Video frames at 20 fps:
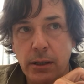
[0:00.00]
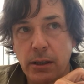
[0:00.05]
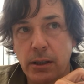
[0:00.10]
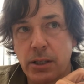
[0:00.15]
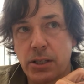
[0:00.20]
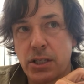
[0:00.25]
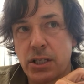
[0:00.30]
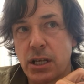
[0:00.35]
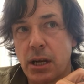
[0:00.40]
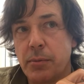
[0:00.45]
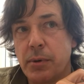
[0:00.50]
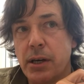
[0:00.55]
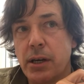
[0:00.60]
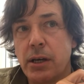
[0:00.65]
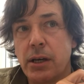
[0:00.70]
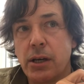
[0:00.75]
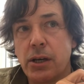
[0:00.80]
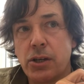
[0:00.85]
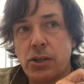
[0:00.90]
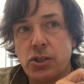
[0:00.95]
The
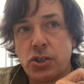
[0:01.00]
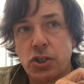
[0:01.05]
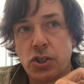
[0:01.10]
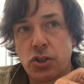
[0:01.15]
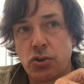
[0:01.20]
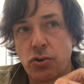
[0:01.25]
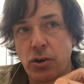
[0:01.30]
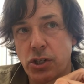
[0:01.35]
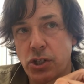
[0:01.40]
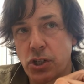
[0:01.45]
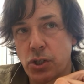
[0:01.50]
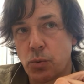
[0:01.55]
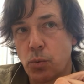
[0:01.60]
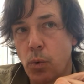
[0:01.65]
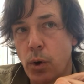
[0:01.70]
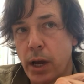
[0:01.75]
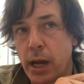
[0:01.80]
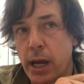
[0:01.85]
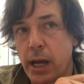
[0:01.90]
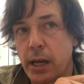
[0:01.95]
summer stretched
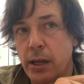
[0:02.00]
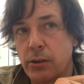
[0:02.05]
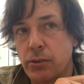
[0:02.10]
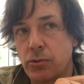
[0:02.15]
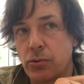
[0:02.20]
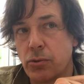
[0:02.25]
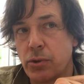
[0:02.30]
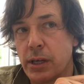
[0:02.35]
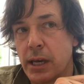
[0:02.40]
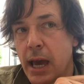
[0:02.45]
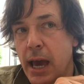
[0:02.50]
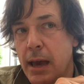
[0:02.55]
away through the